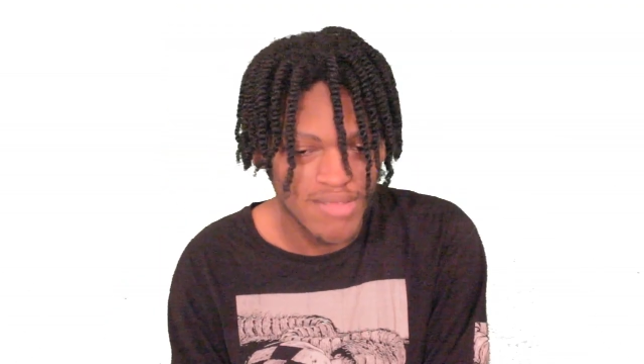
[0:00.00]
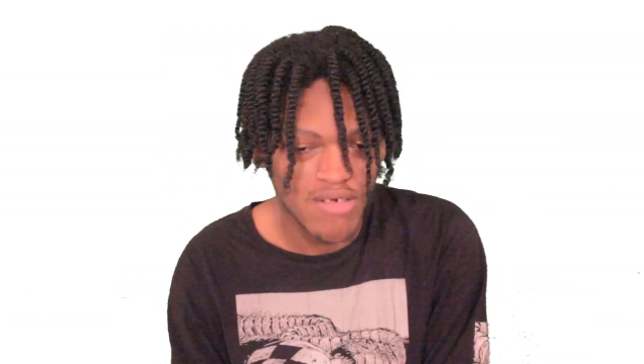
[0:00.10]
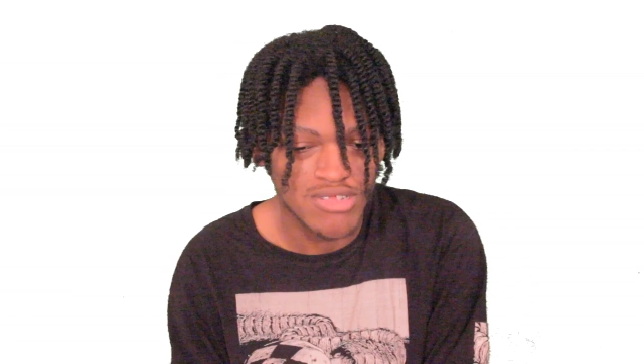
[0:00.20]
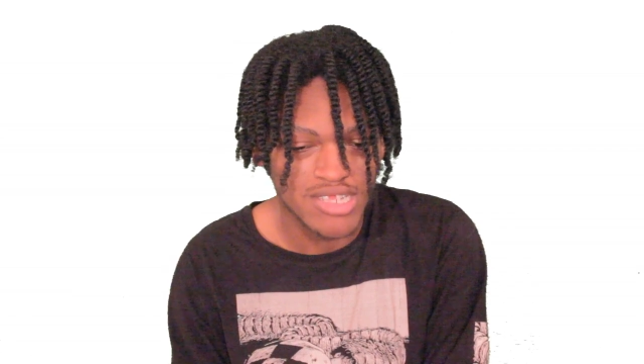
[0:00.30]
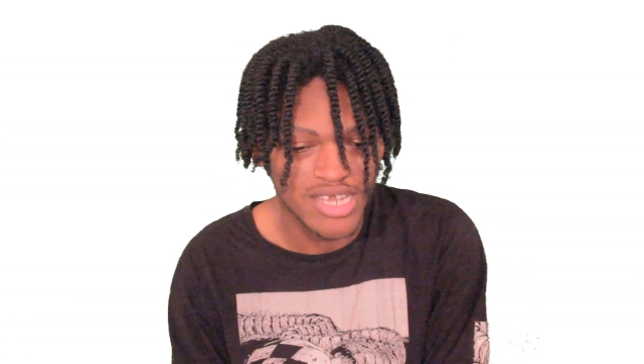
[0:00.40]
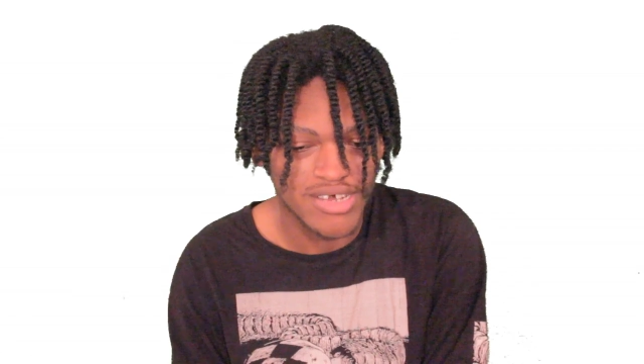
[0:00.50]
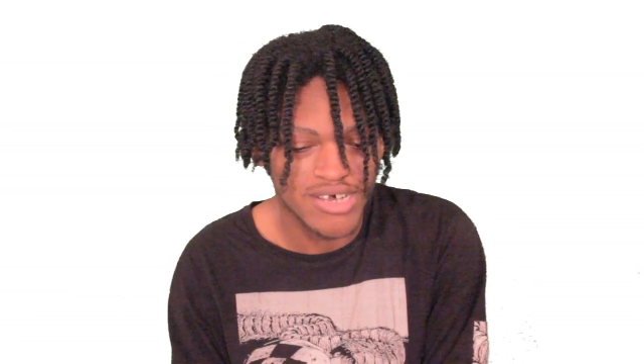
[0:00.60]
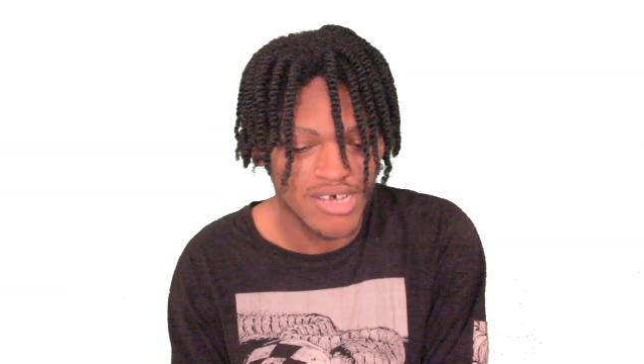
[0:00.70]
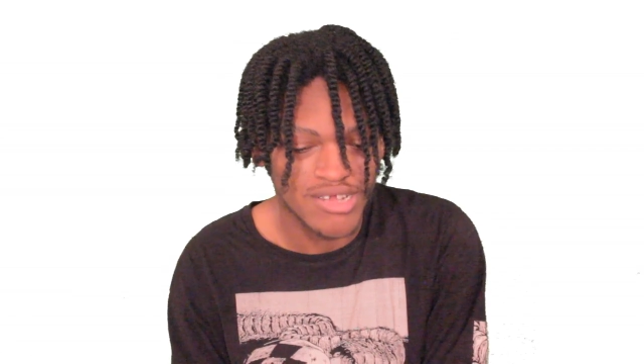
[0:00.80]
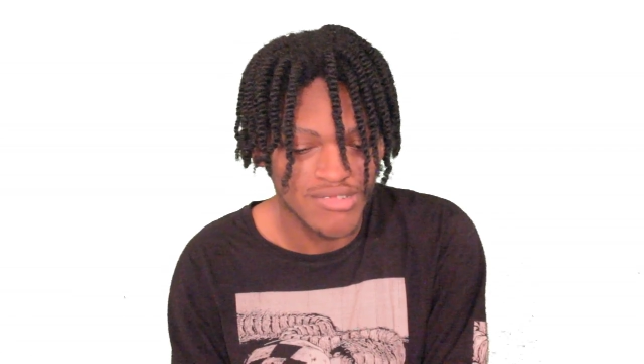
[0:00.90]
I would say
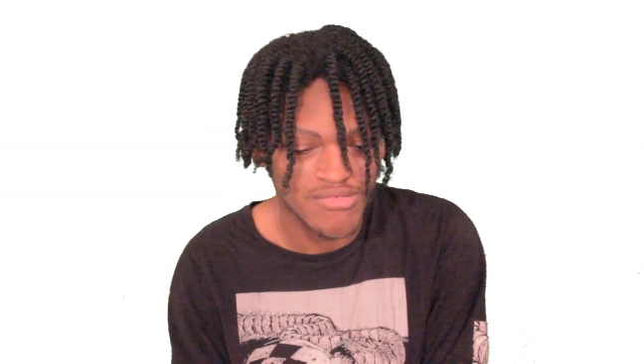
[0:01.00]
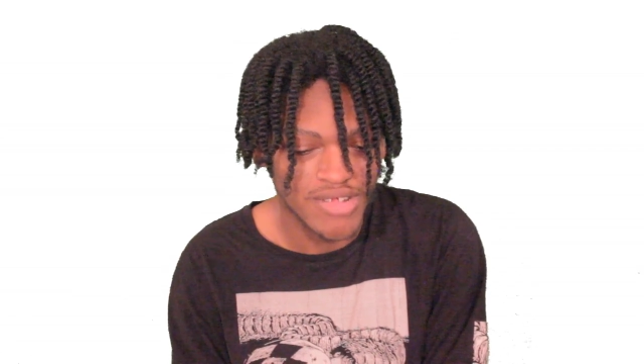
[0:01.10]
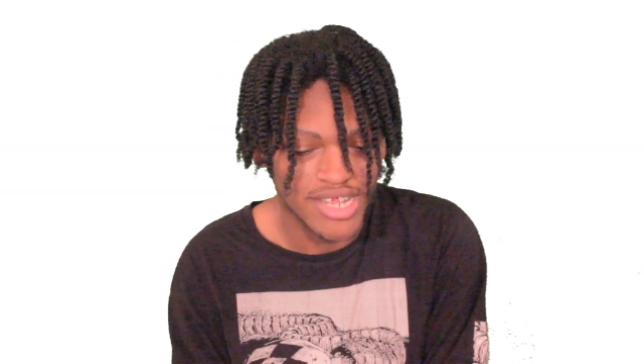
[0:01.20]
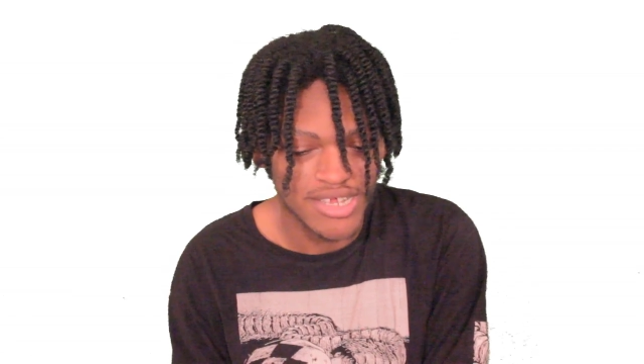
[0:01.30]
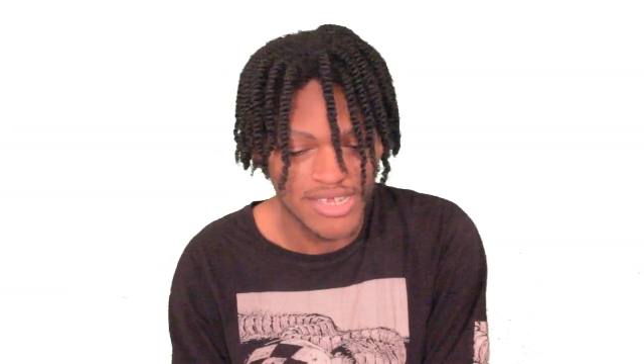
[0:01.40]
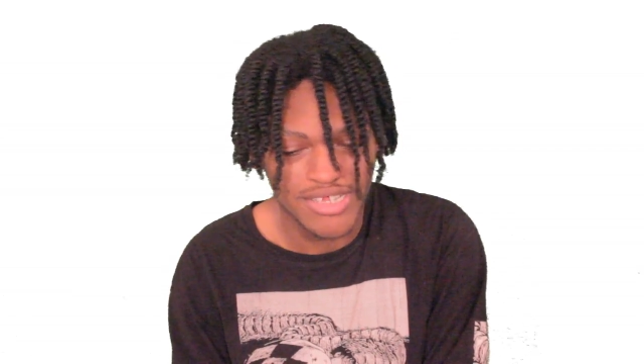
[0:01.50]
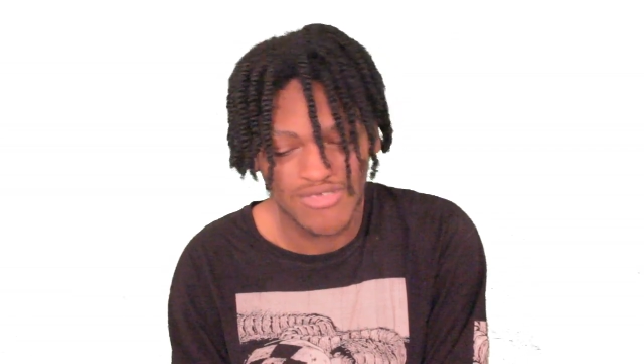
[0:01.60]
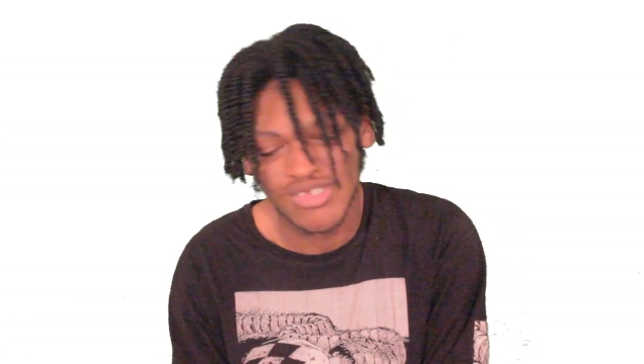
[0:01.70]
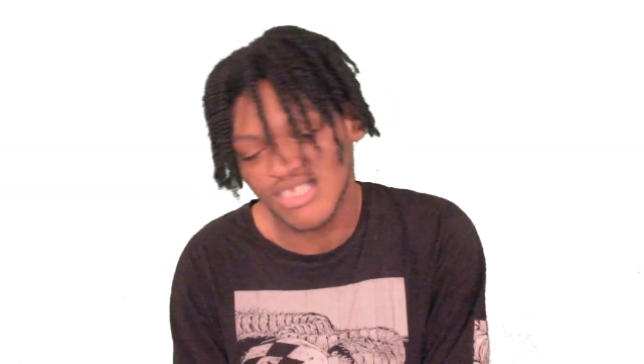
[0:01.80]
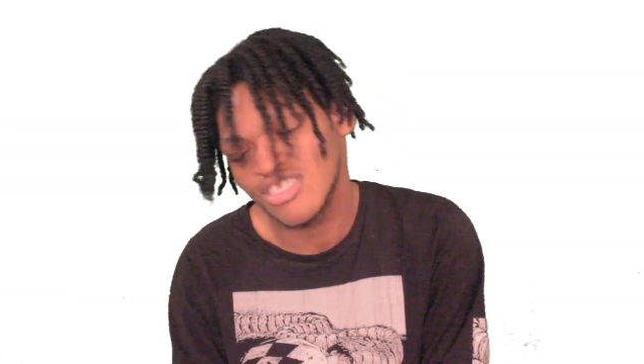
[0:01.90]
underrated.
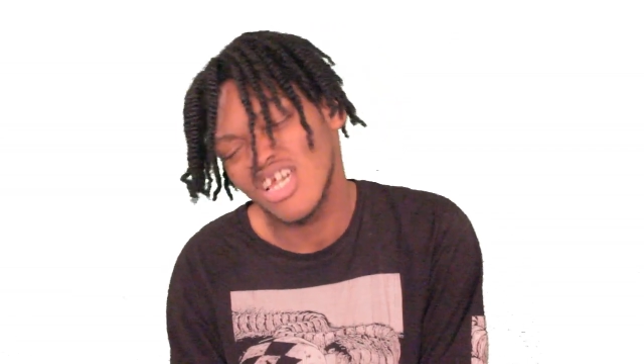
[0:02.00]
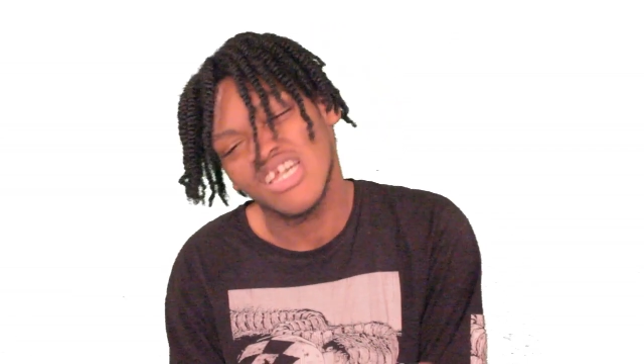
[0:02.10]
You just